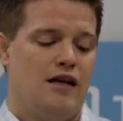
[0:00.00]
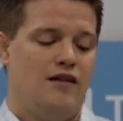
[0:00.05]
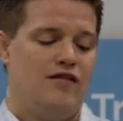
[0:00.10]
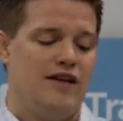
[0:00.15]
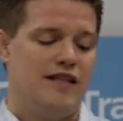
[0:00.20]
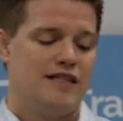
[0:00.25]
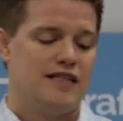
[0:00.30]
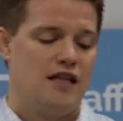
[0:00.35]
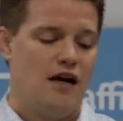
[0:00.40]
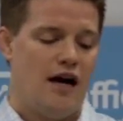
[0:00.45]

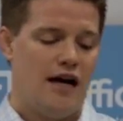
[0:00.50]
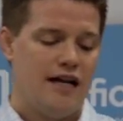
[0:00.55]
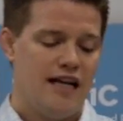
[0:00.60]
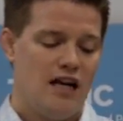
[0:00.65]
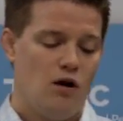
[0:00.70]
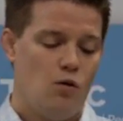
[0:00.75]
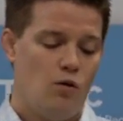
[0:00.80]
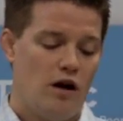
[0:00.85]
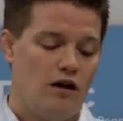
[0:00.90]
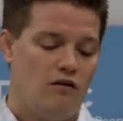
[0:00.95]
If he is not
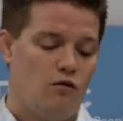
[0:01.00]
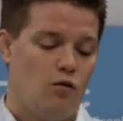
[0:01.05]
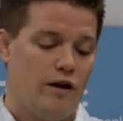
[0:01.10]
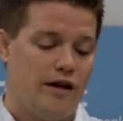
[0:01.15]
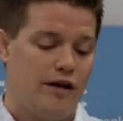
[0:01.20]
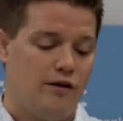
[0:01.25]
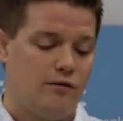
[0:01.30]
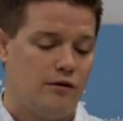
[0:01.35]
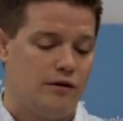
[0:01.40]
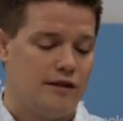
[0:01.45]
yet aware of
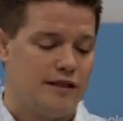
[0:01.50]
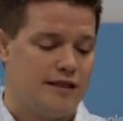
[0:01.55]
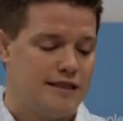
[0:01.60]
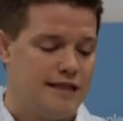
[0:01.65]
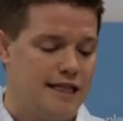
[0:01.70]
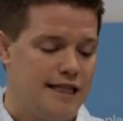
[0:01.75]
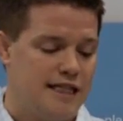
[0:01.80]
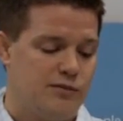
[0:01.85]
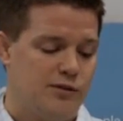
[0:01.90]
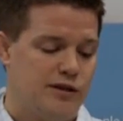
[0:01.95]
what he really
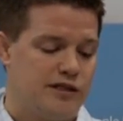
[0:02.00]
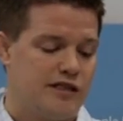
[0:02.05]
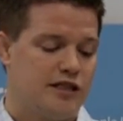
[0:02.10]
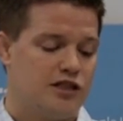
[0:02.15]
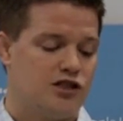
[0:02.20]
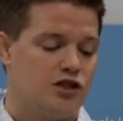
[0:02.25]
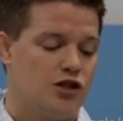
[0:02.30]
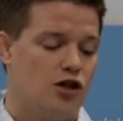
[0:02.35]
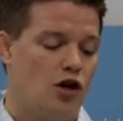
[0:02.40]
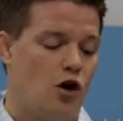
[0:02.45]
seeks, but is
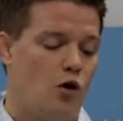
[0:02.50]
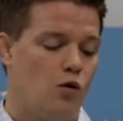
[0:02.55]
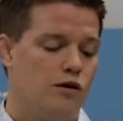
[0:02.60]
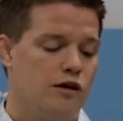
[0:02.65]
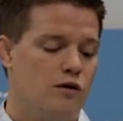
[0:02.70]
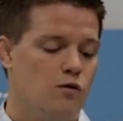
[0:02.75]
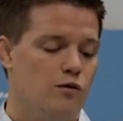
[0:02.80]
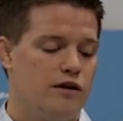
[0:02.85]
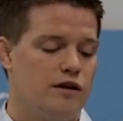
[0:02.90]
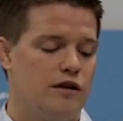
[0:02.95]
concerned
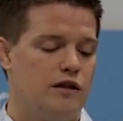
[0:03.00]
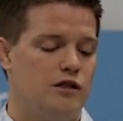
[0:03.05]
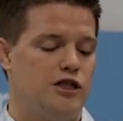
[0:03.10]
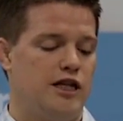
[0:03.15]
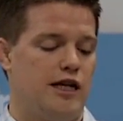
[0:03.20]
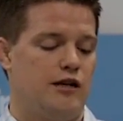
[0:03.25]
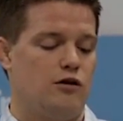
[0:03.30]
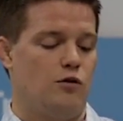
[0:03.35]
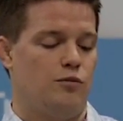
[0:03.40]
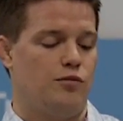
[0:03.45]
only with the
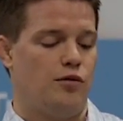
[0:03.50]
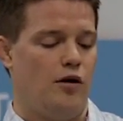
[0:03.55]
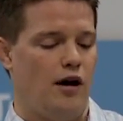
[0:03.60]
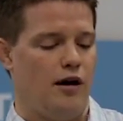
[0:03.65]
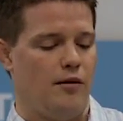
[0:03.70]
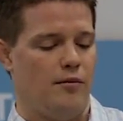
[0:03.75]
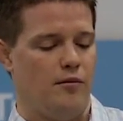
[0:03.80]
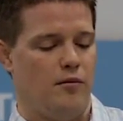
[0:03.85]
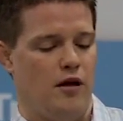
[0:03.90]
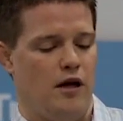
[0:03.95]
general
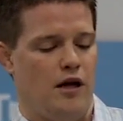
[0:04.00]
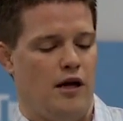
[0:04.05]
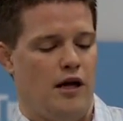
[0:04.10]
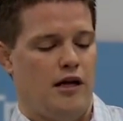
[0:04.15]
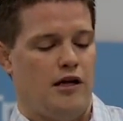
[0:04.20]
problem,